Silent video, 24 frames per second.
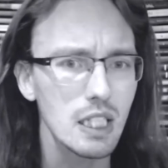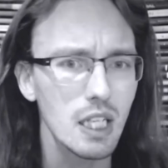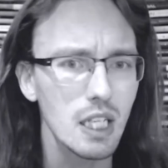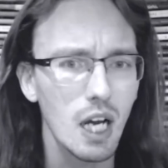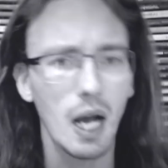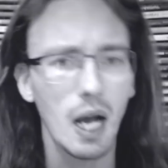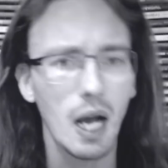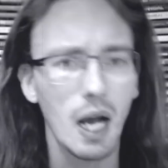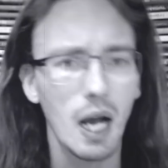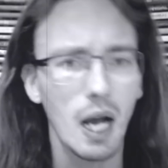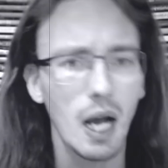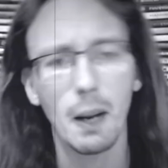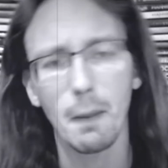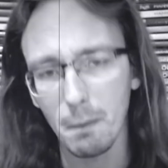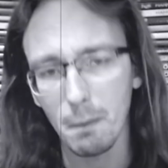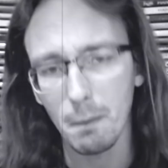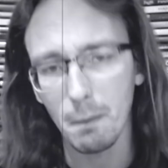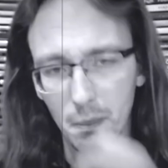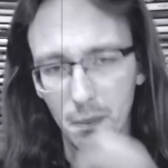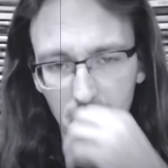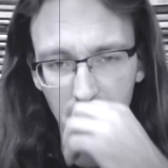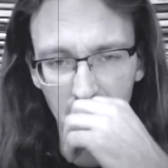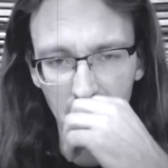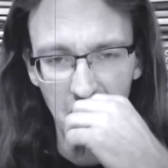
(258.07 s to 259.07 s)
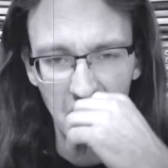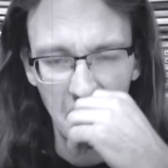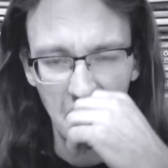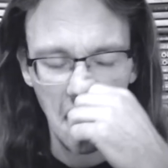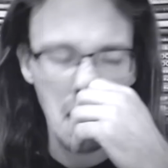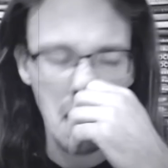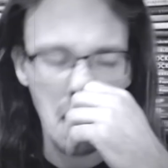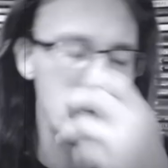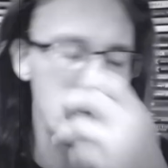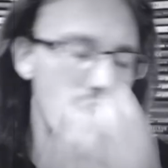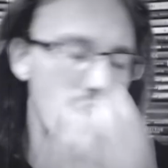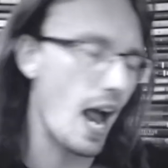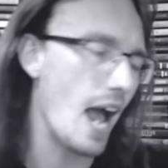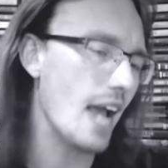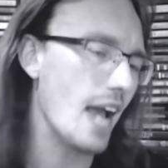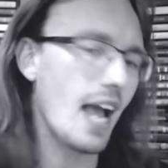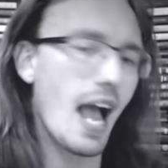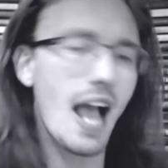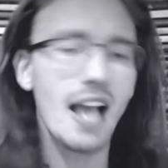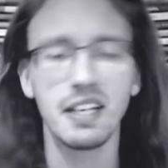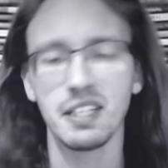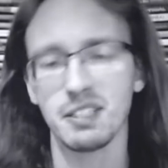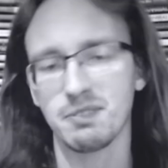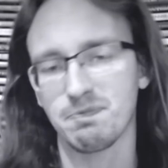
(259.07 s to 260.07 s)
Um, I mean, I,
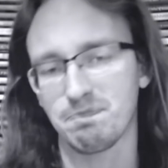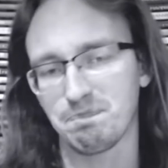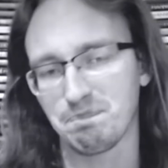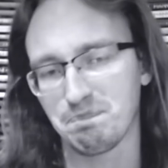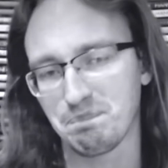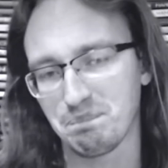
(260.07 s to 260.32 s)
I could...